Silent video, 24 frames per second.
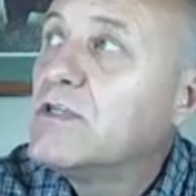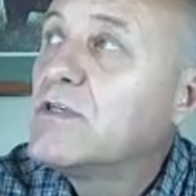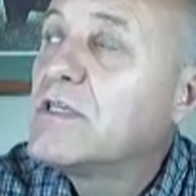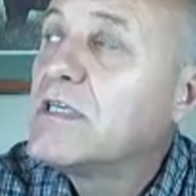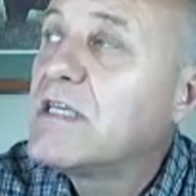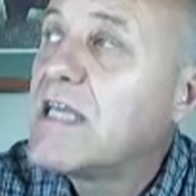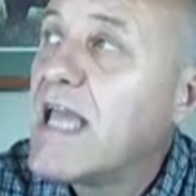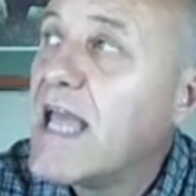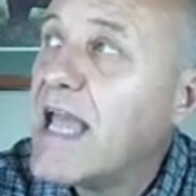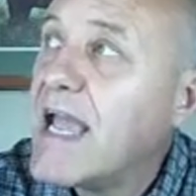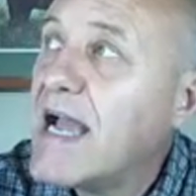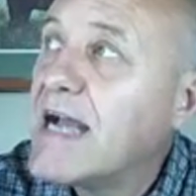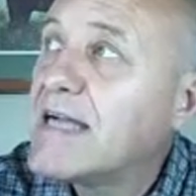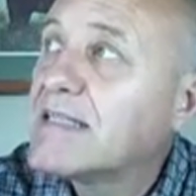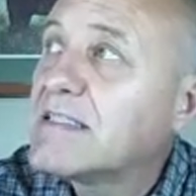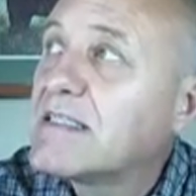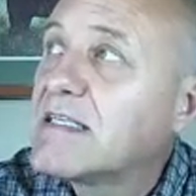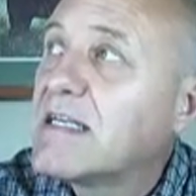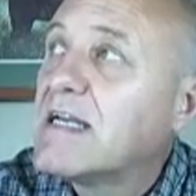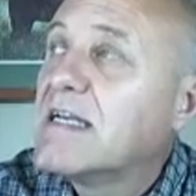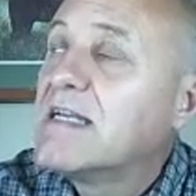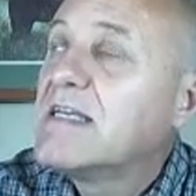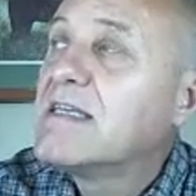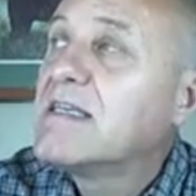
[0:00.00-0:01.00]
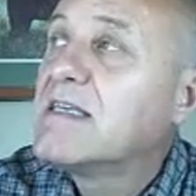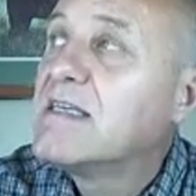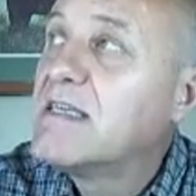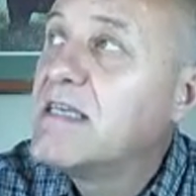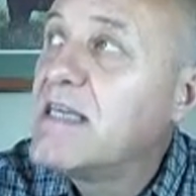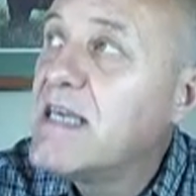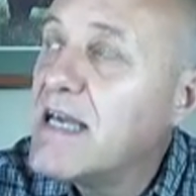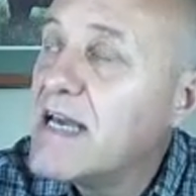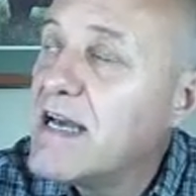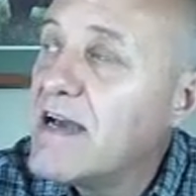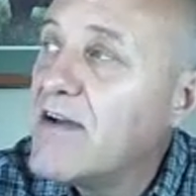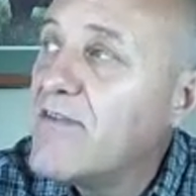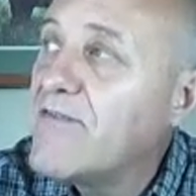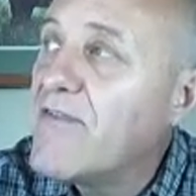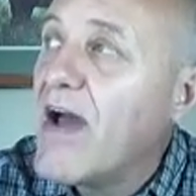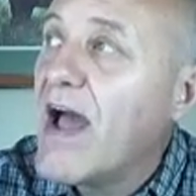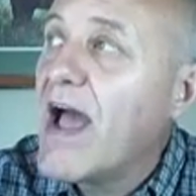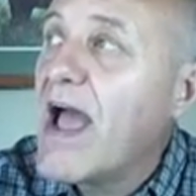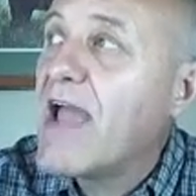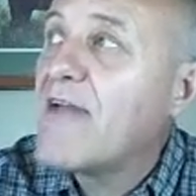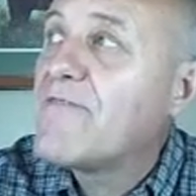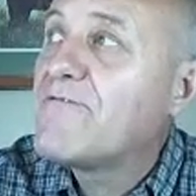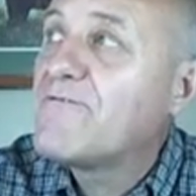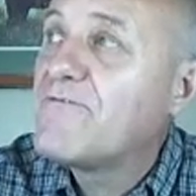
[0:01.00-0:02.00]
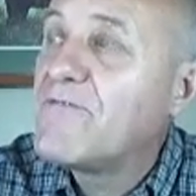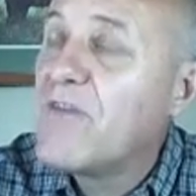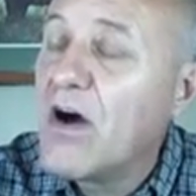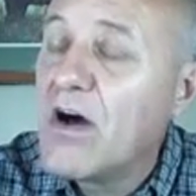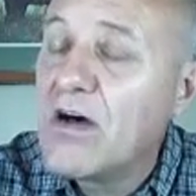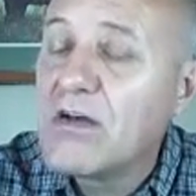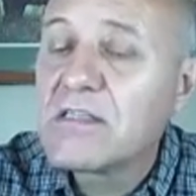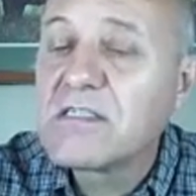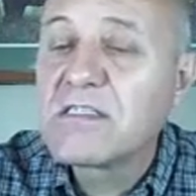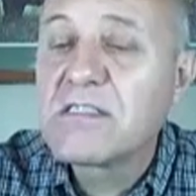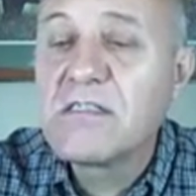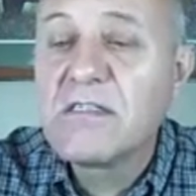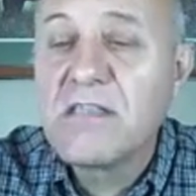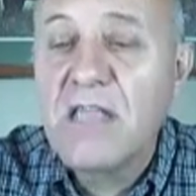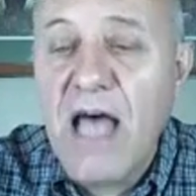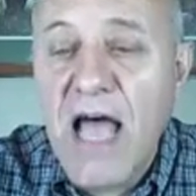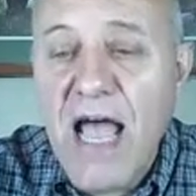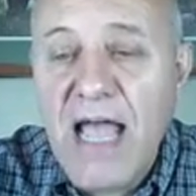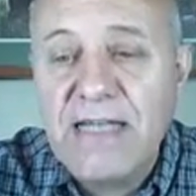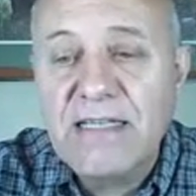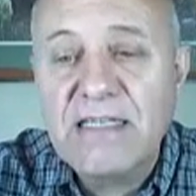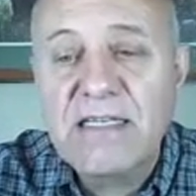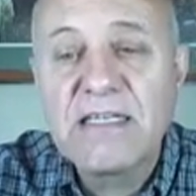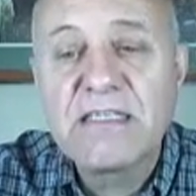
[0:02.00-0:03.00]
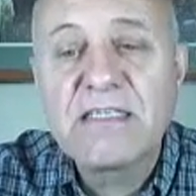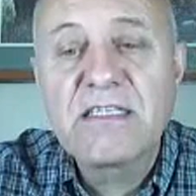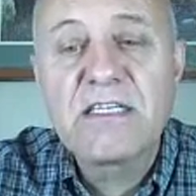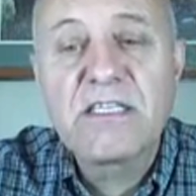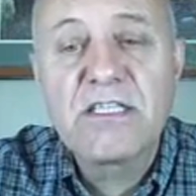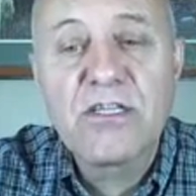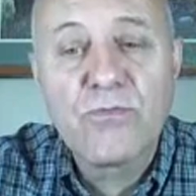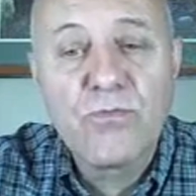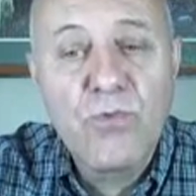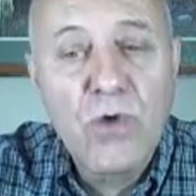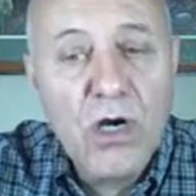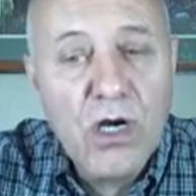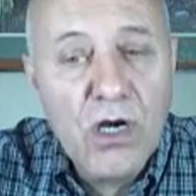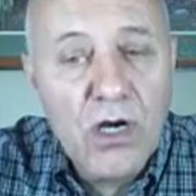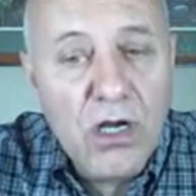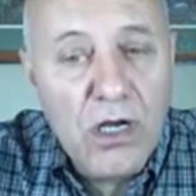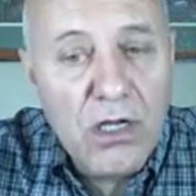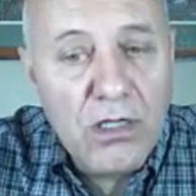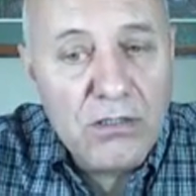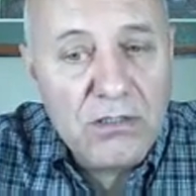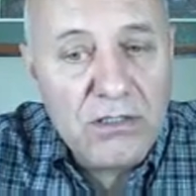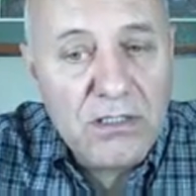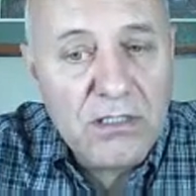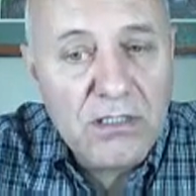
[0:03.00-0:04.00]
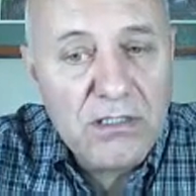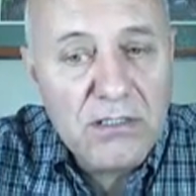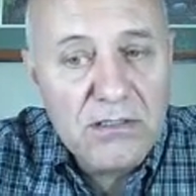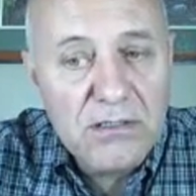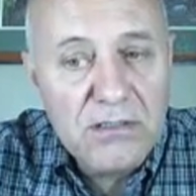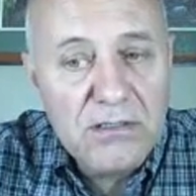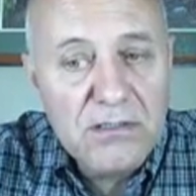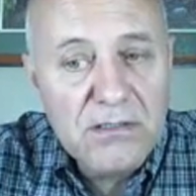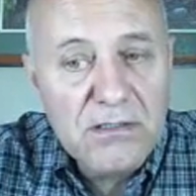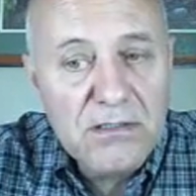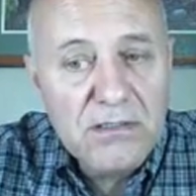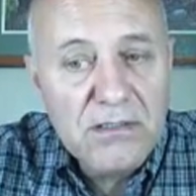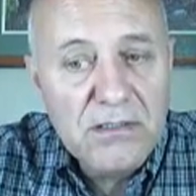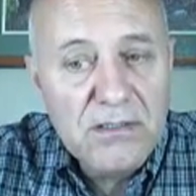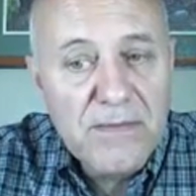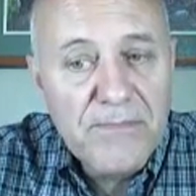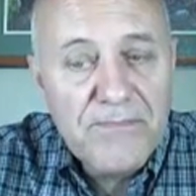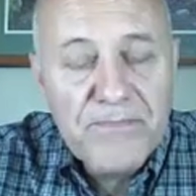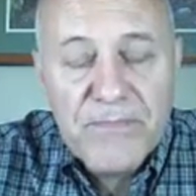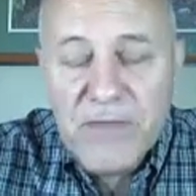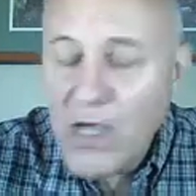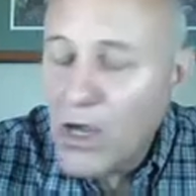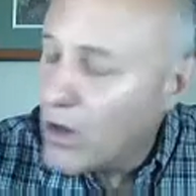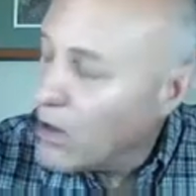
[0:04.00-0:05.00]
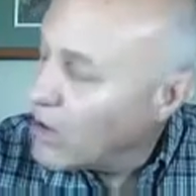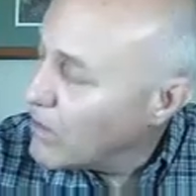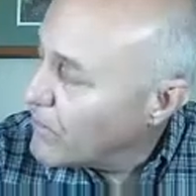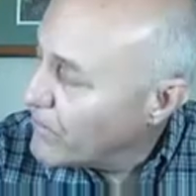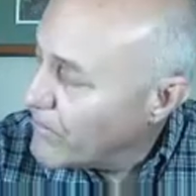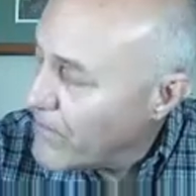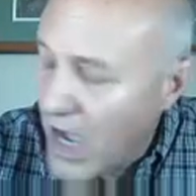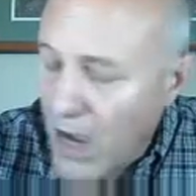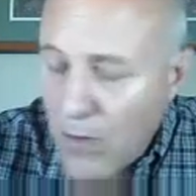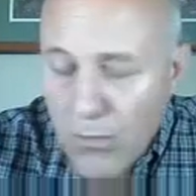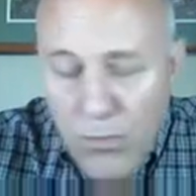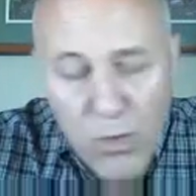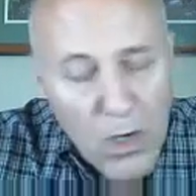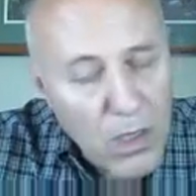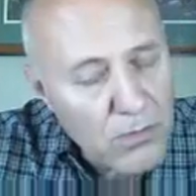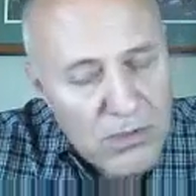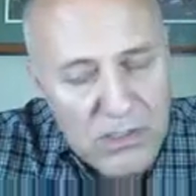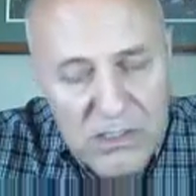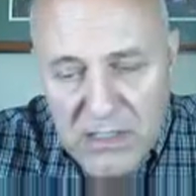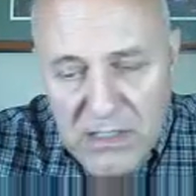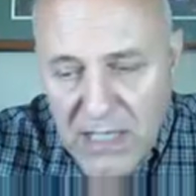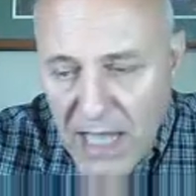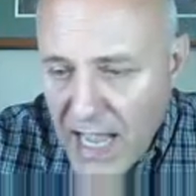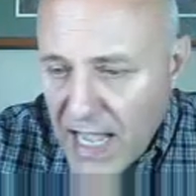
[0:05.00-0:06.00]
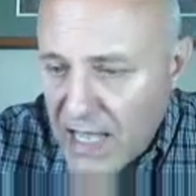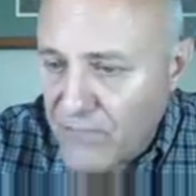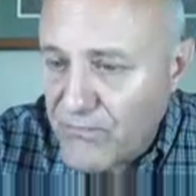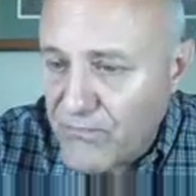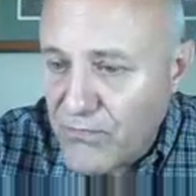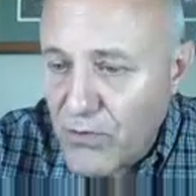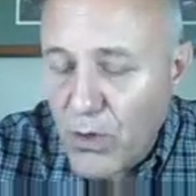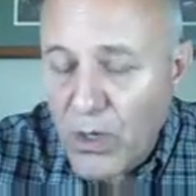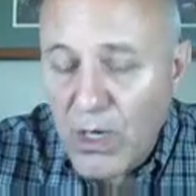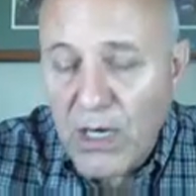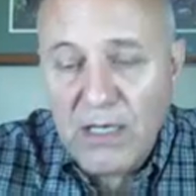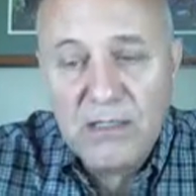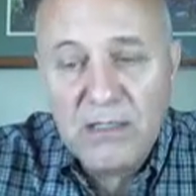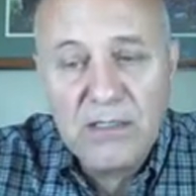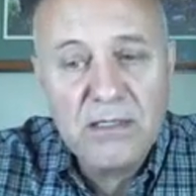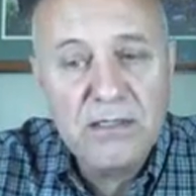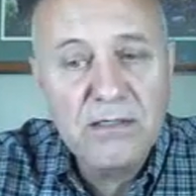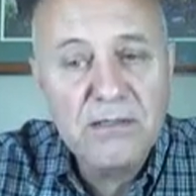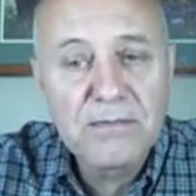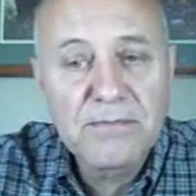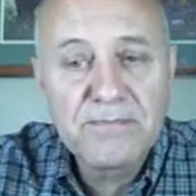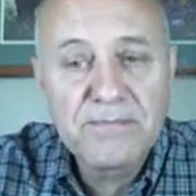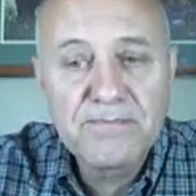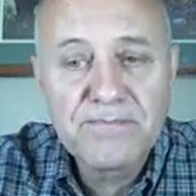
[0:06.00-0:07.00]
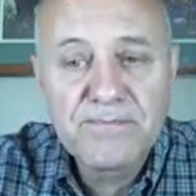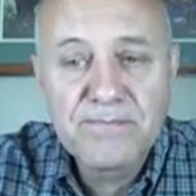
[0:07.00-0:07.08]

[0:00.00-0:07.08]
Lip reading: You can't give a false light into the world. Yahovah won't stand for it.